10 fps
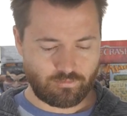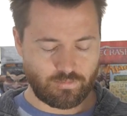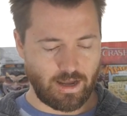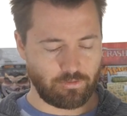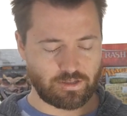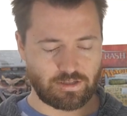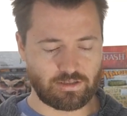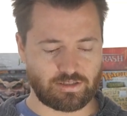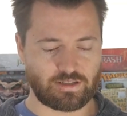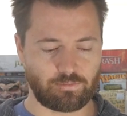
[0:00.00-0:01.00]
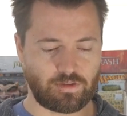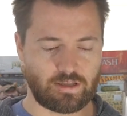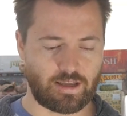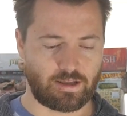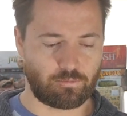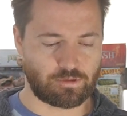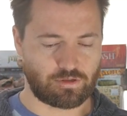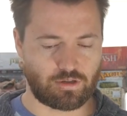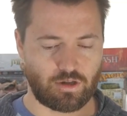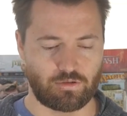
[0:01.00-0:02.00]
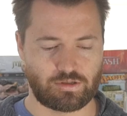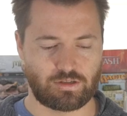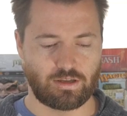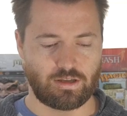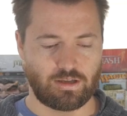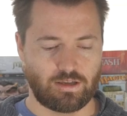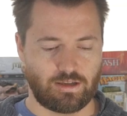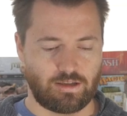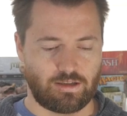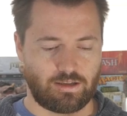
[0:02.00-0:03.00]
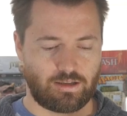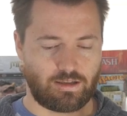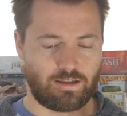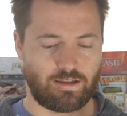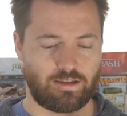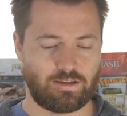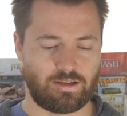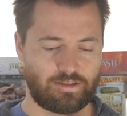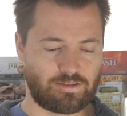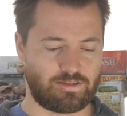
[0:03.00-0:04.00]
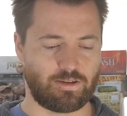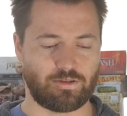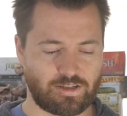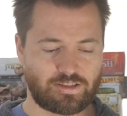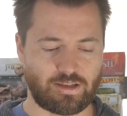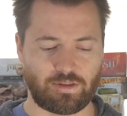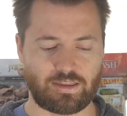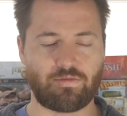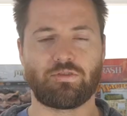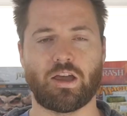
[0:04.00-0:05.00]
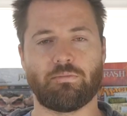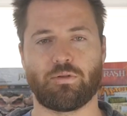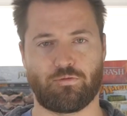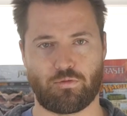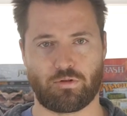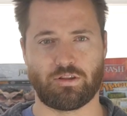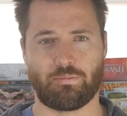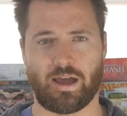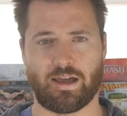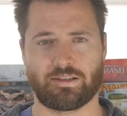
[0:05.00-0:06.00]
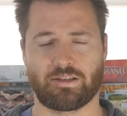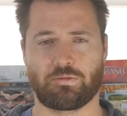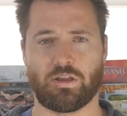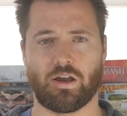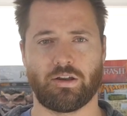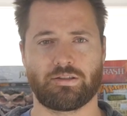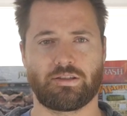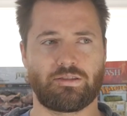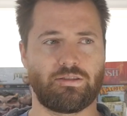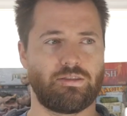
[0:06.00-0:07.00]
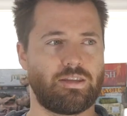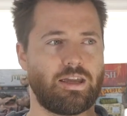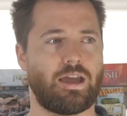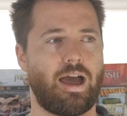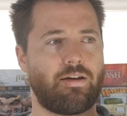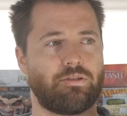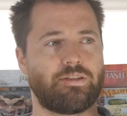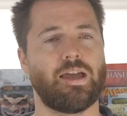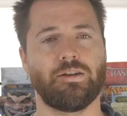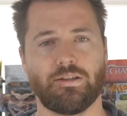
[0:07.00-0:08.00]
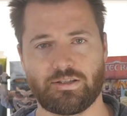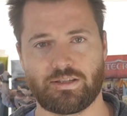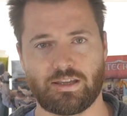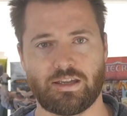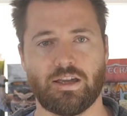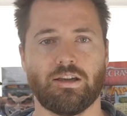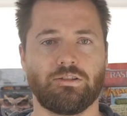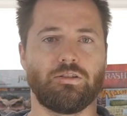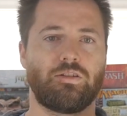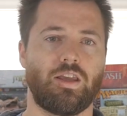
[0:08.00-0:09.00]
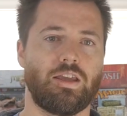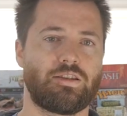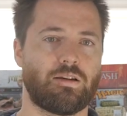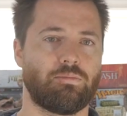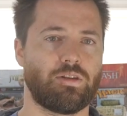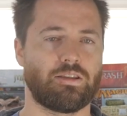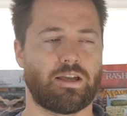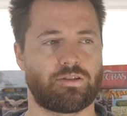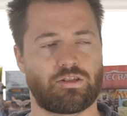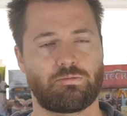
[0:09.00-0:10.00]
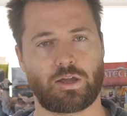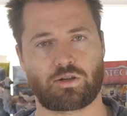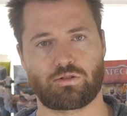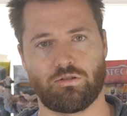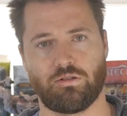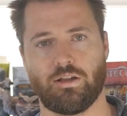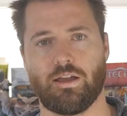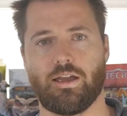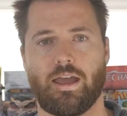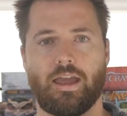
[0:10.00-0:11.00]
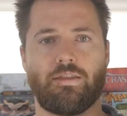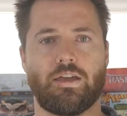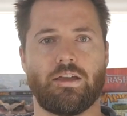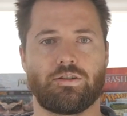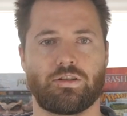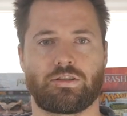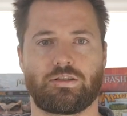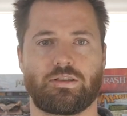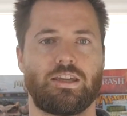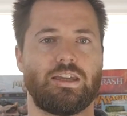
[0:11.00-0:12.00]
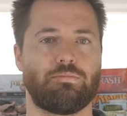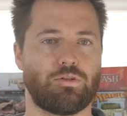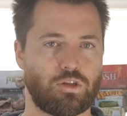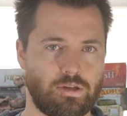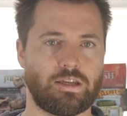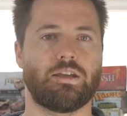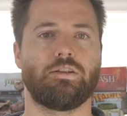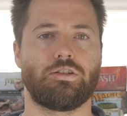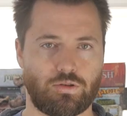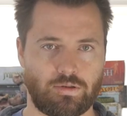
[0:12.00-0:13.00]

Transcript: Now, this isn't something that Wizards of the Coast this is something they've done before in the past. Let's be honest. They have a tendency to take something that's special and then just keep doing it